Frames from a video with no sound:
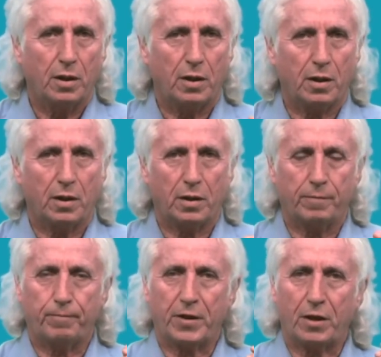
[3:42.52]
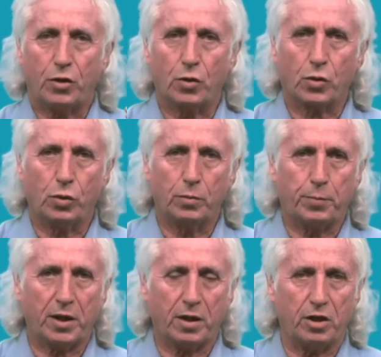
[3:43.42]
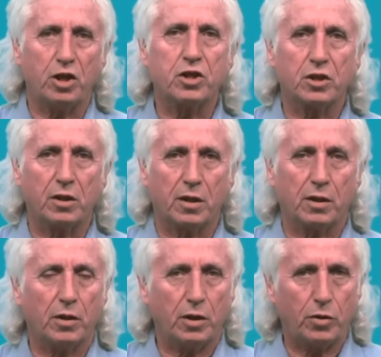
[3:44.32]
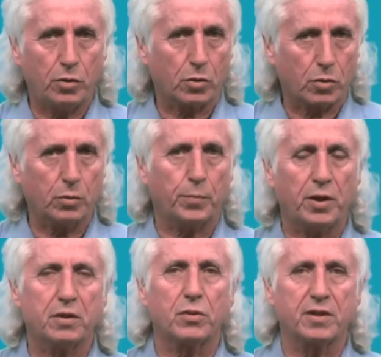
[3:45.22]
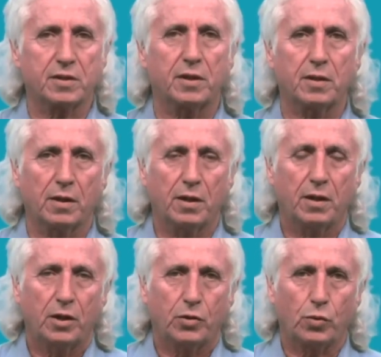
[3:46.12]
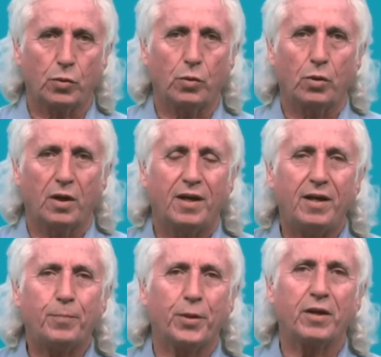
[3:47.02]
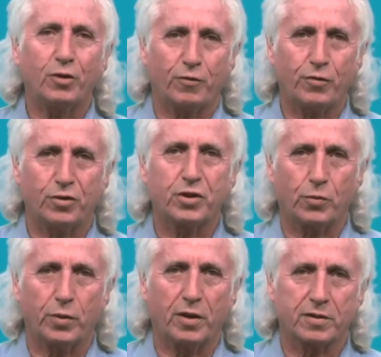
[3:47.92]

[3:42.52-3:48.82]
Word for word: um, you could be an engineer. You could be interested to leaping in the future with